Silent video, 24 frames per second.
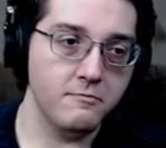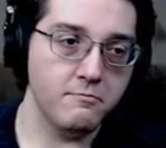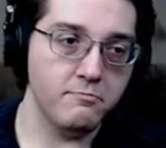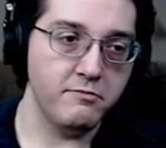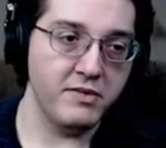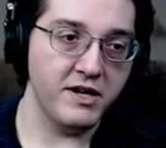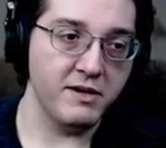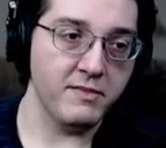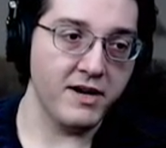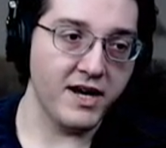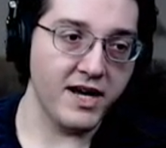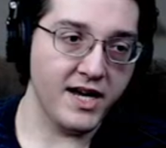
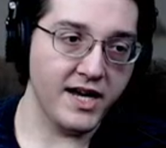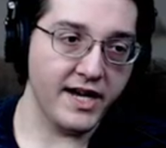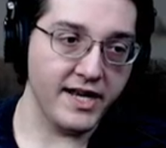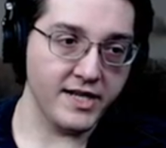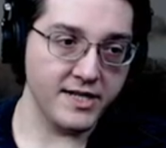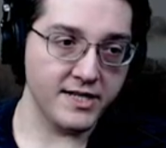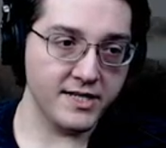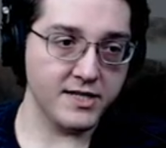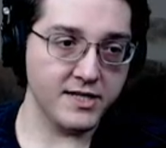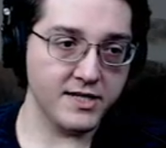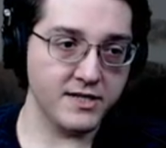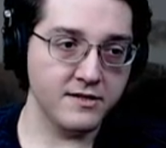Big
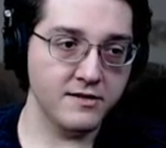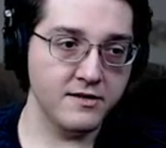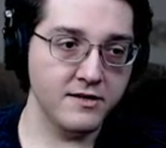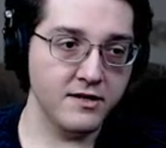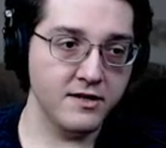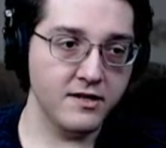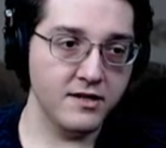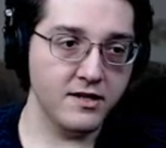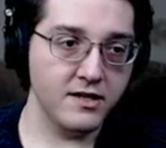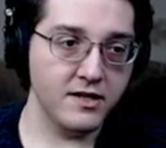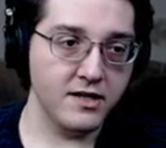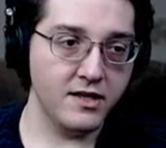mines.
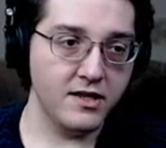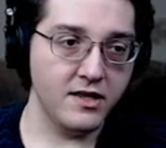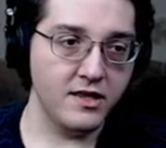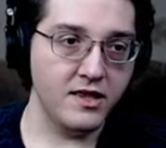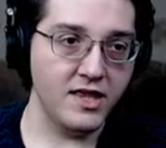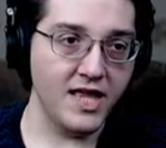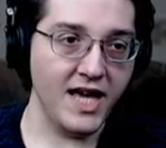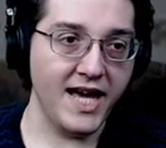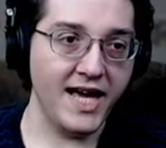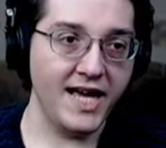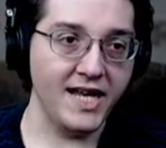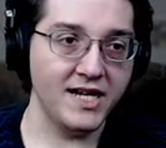
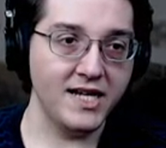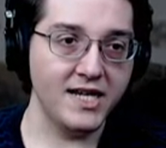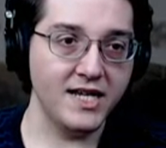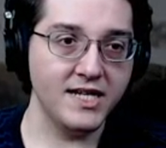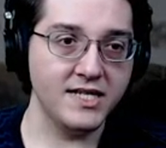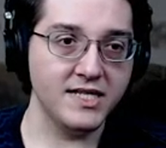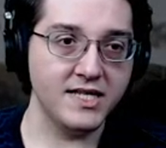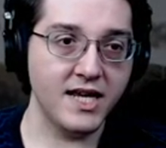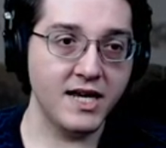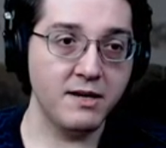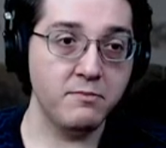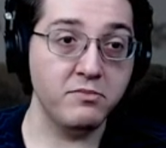That
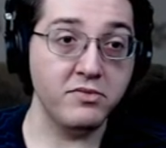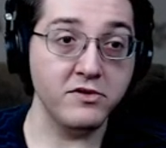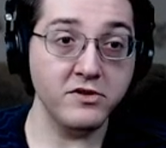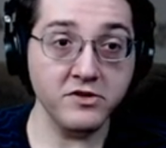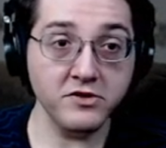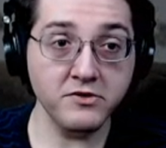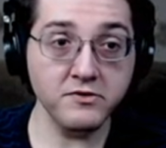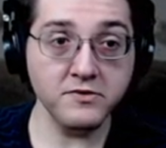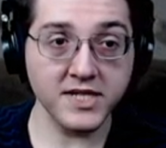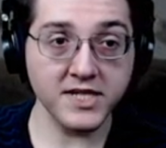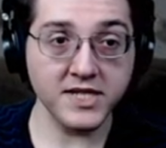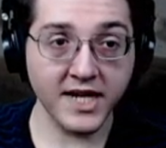is a
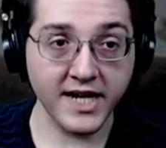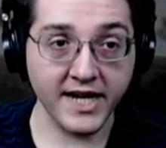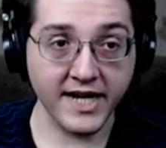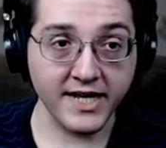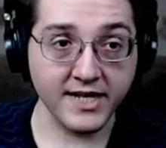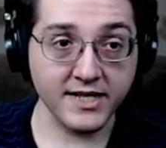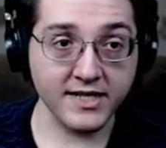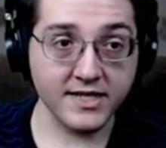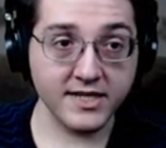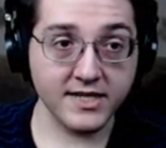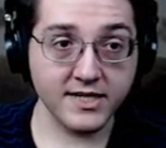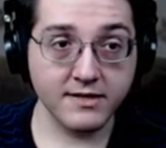blue
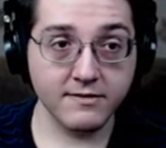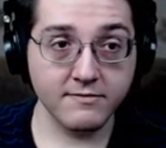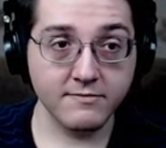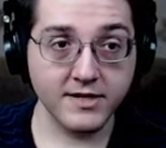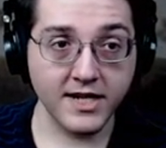science